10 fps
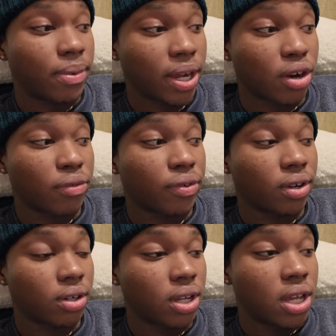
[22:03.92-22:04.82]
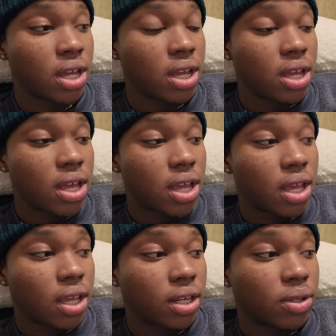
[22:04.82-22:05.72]
my girlfriend.
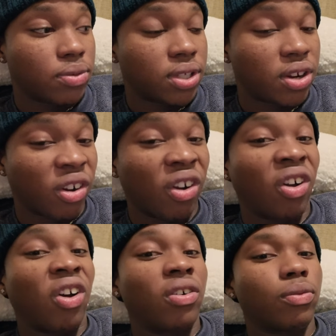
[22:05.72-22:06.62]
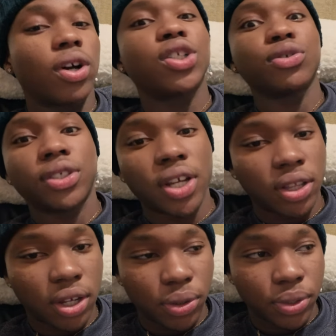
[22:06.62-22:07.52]
And he was there. Watch, you'll see how
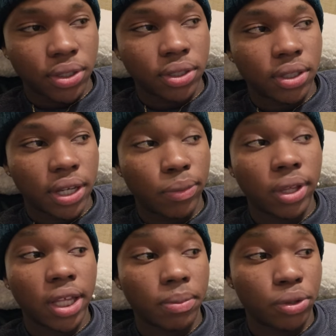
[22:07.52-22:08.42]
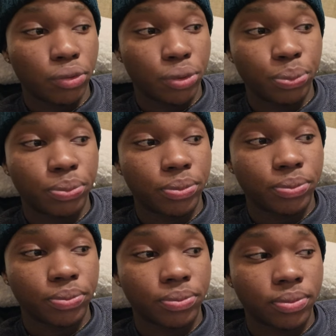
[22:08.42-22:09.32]
loud he was. And we let him in the room.
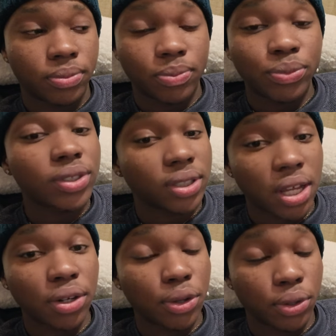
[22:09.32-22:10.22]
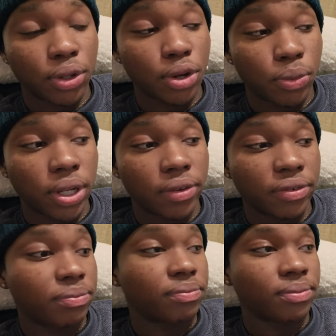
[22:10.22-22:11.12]
That's how you know we let
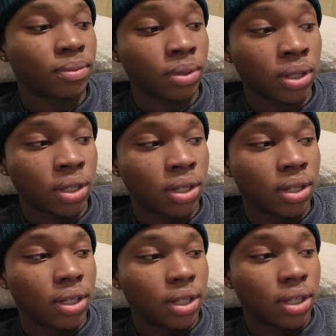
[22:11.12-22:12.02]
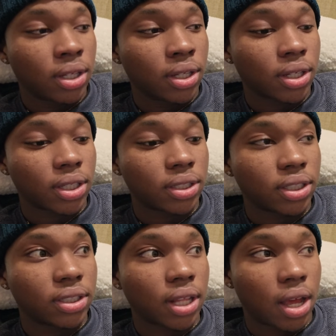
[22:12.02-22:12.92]
him. Because
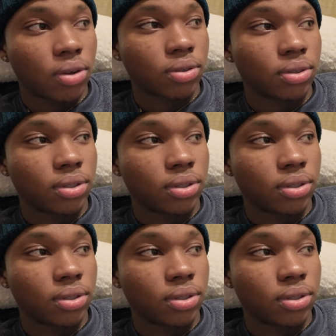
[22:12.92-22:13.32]
he's loud.